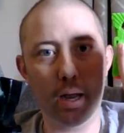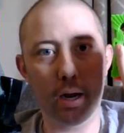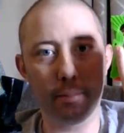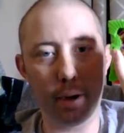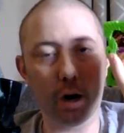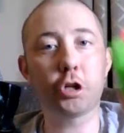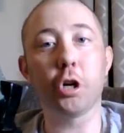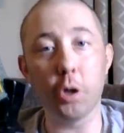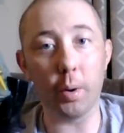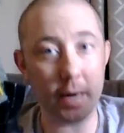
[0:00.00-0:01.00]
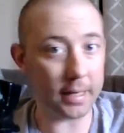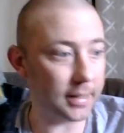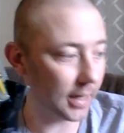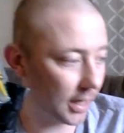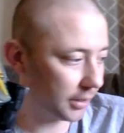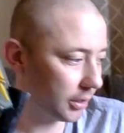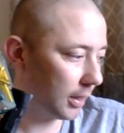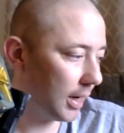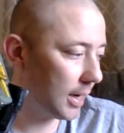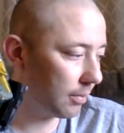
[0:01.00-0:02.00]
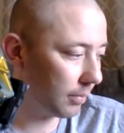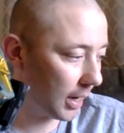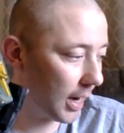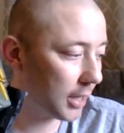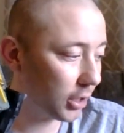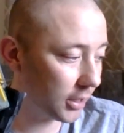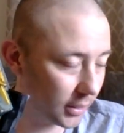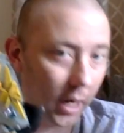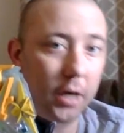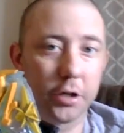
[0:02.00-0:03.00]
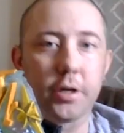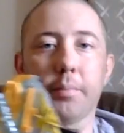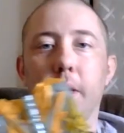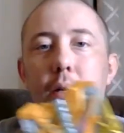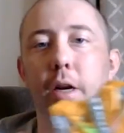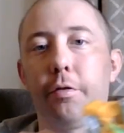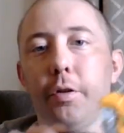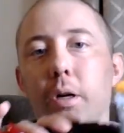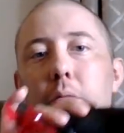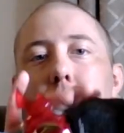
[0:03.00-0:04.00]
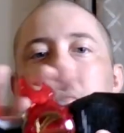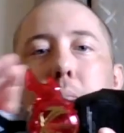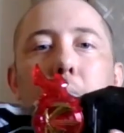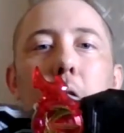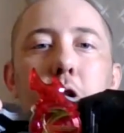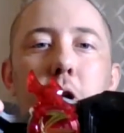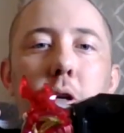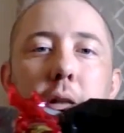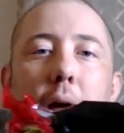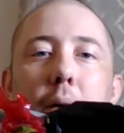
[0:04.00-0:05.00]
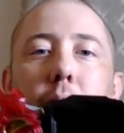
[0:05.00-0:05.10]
But I'll show you what it does. It actually does something different, but I'll show you that.